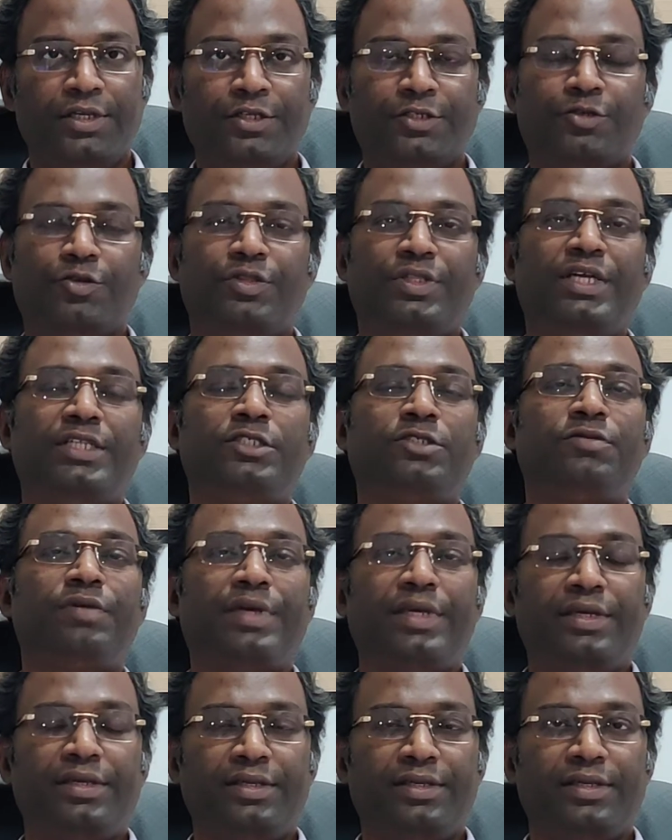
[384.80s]
So that's
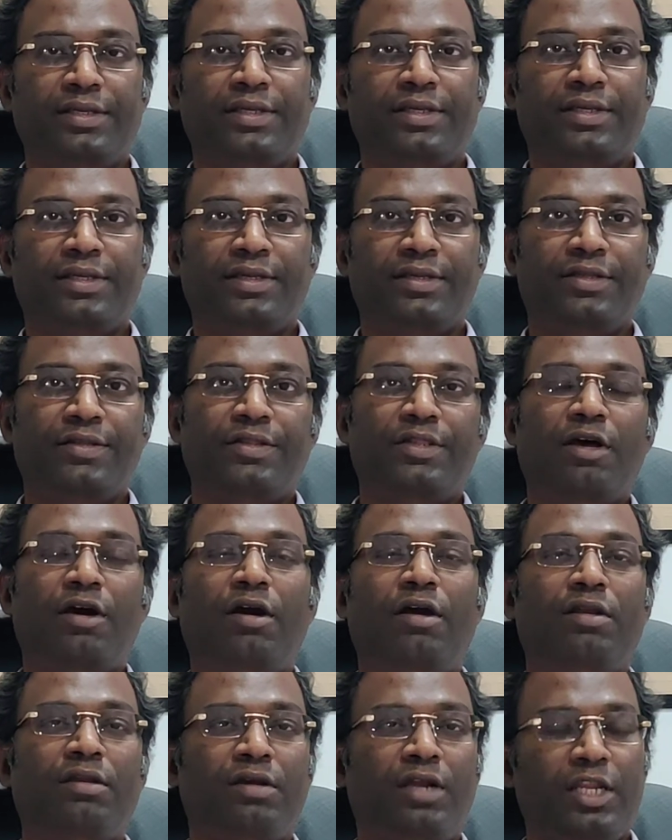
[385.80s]
why the
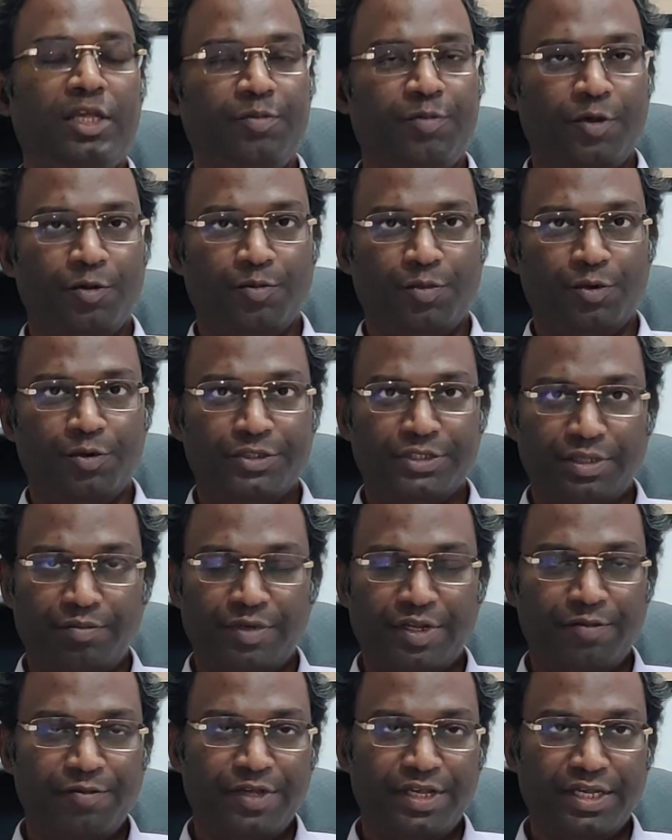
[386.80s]
alcoholic people,
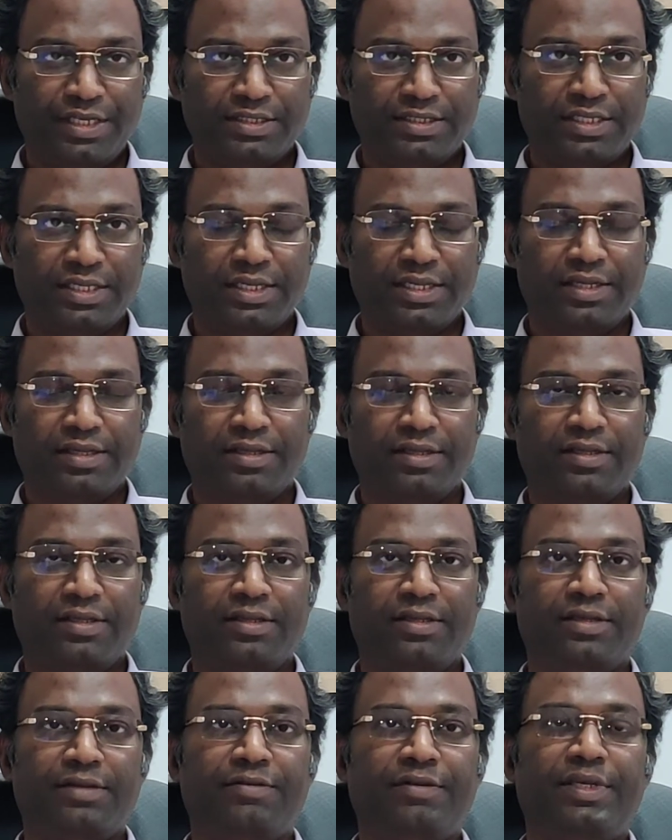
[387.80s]
sometimes we can say,
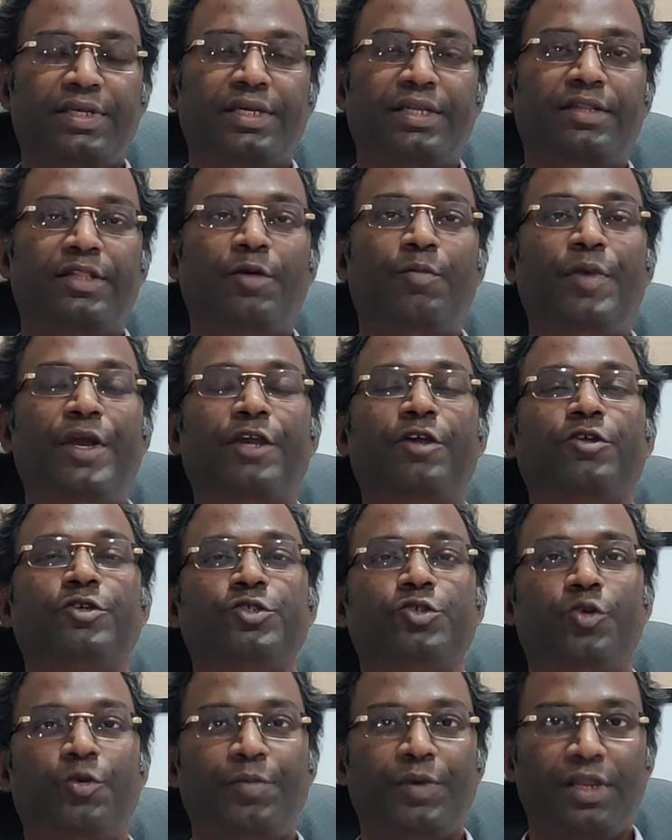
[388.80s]
the
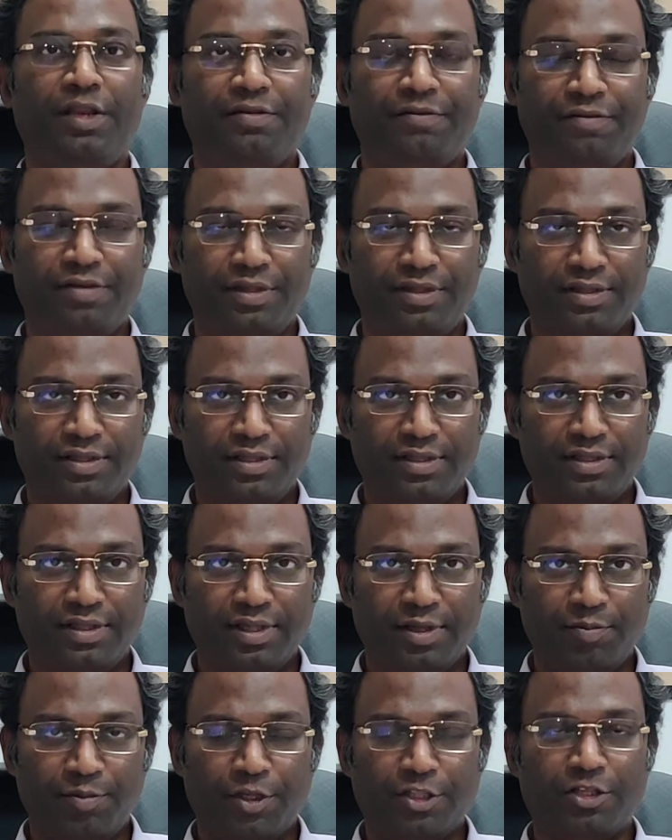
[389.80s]
microscopically,
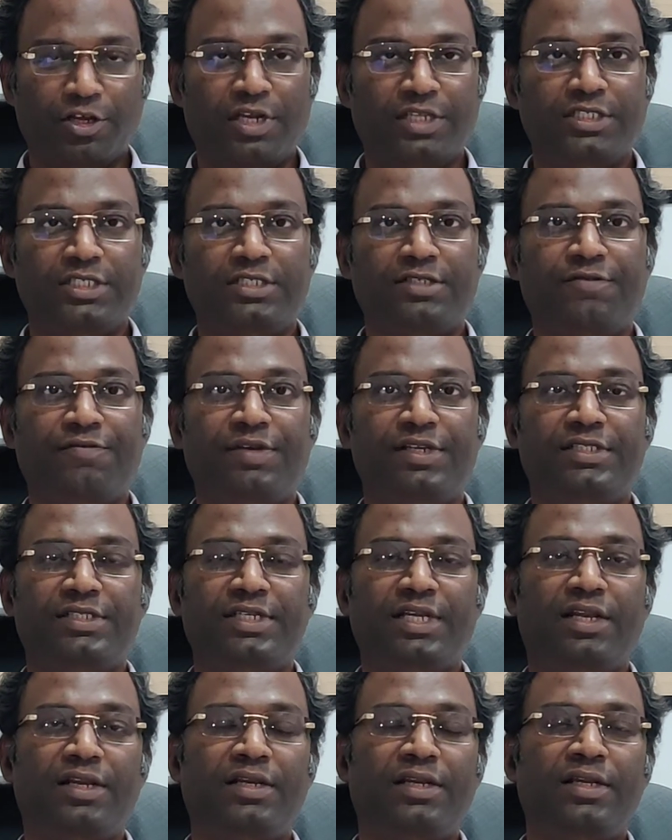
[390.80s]
the pathologist will
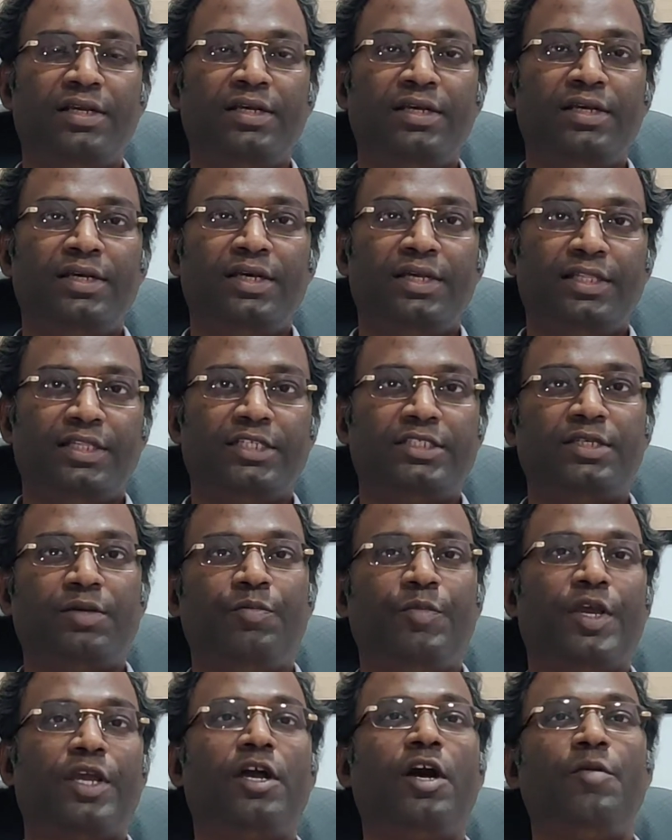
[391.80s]
tell it's a
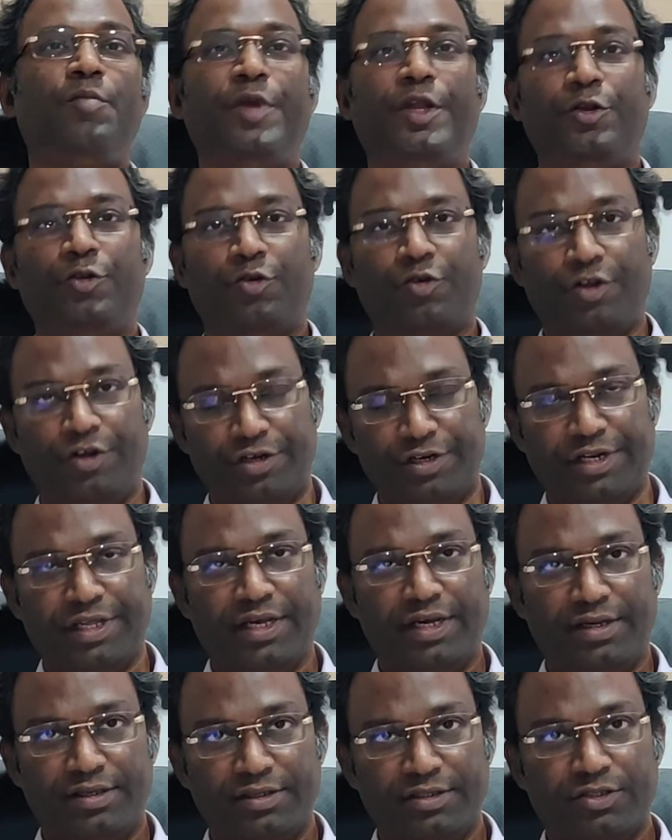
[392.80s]
mega
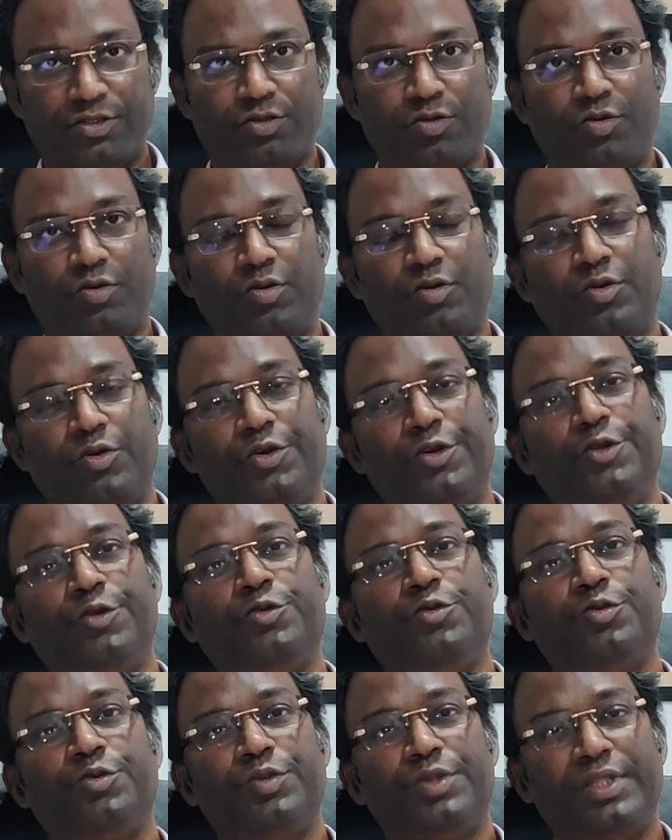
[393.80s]
mitochondria. So due
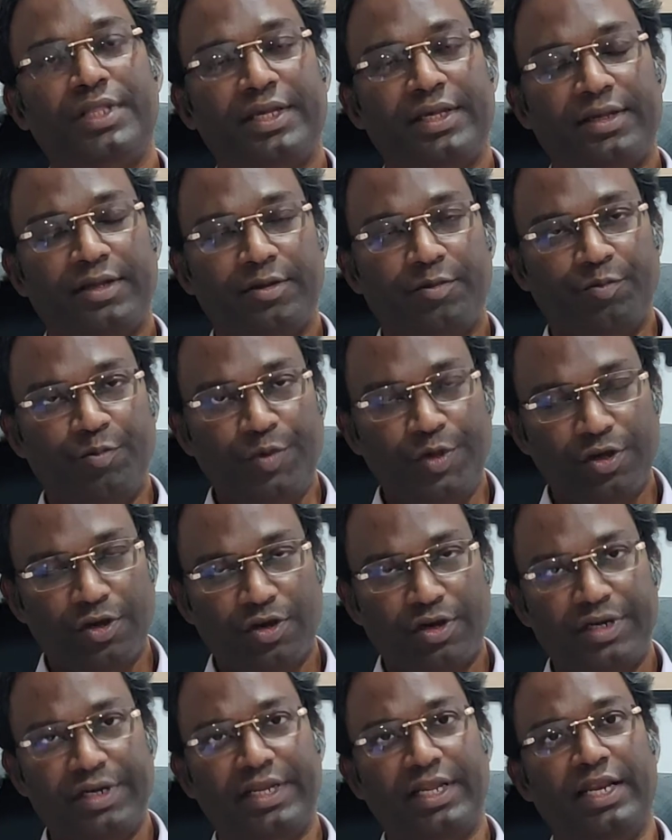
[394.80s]
to the
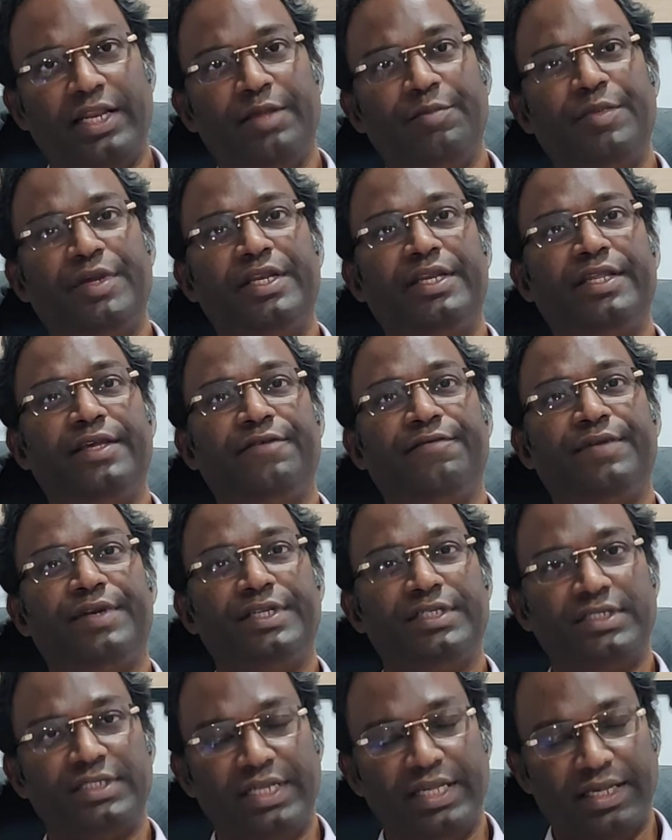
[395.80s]
beyond the limit, if it
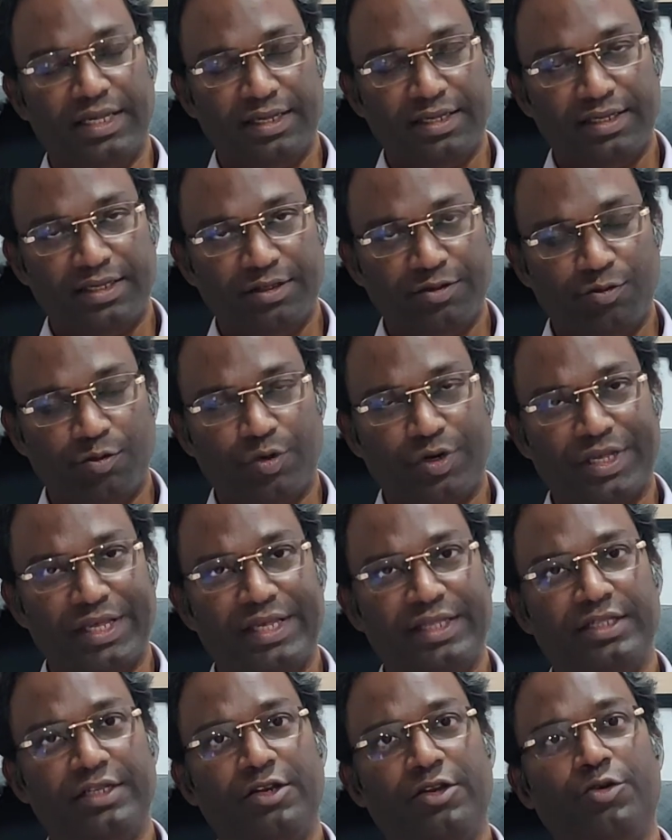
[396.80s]
is there
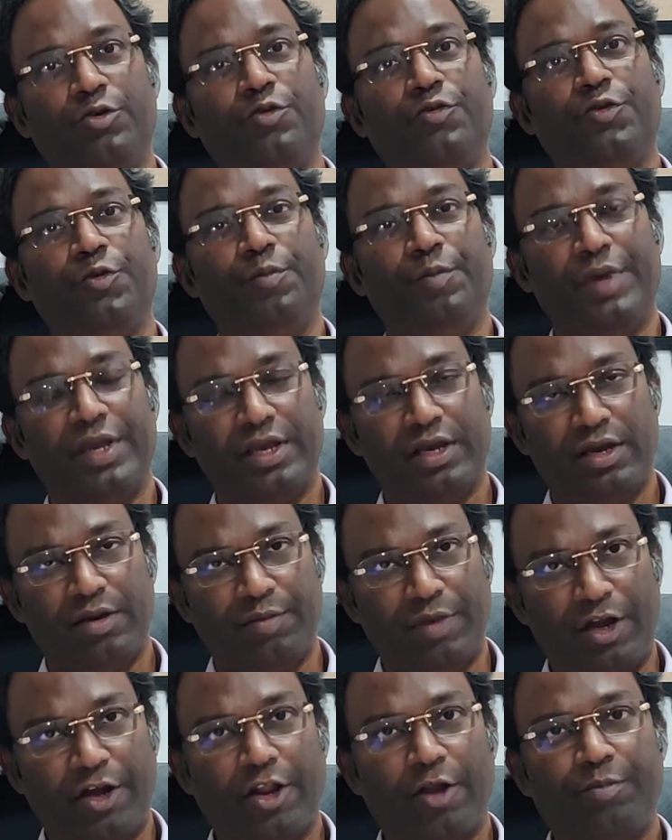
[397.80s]
working, it will go to mega
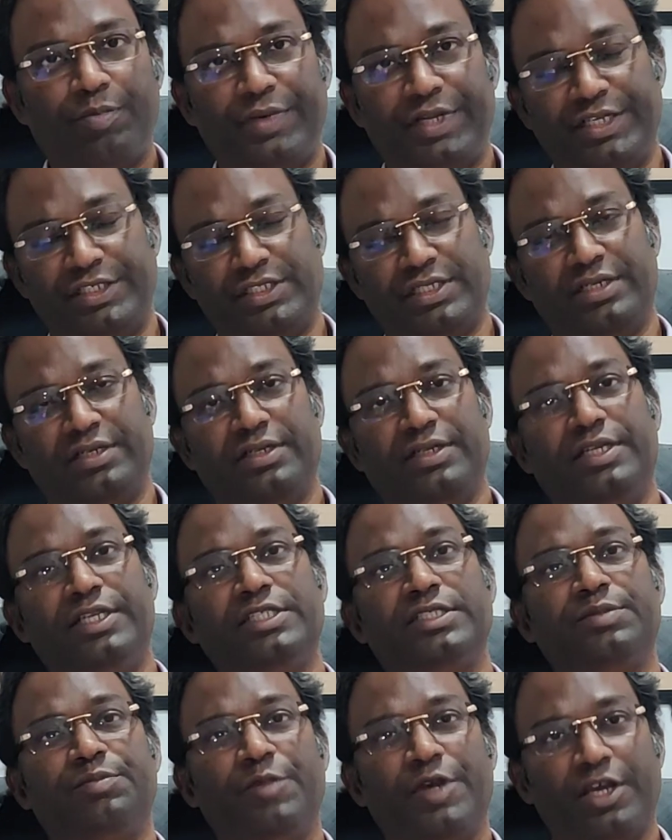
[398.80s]
adaptation. It
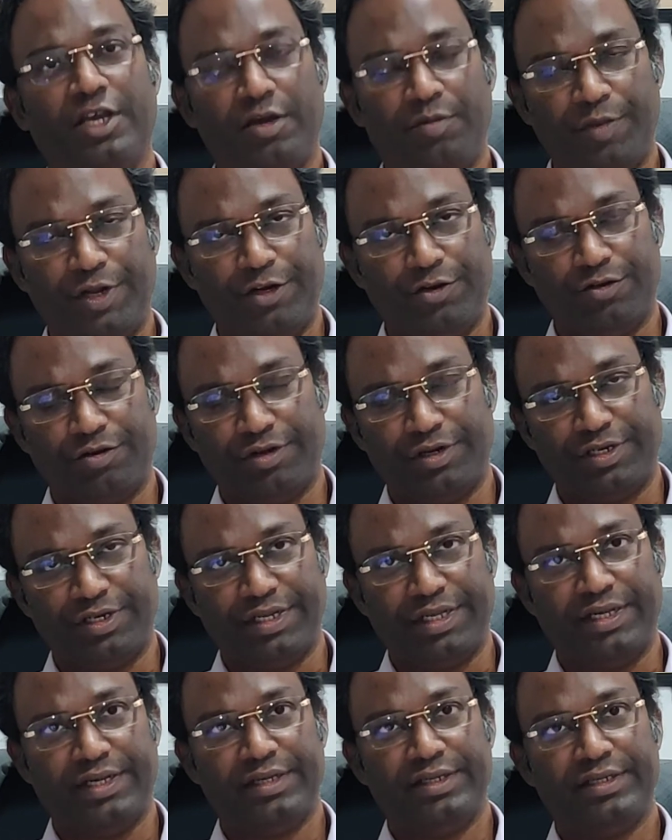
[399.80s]
is mega
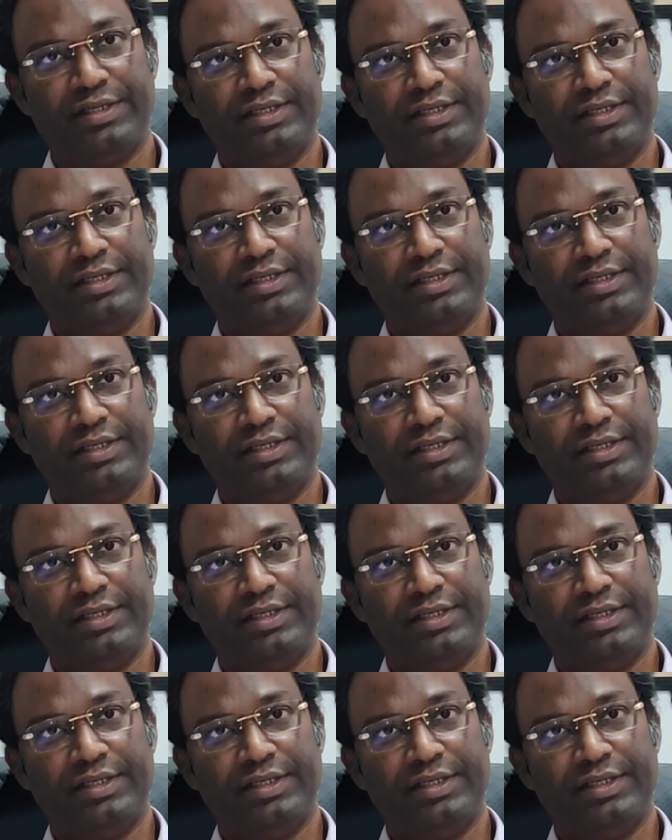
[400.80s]
mitochondria.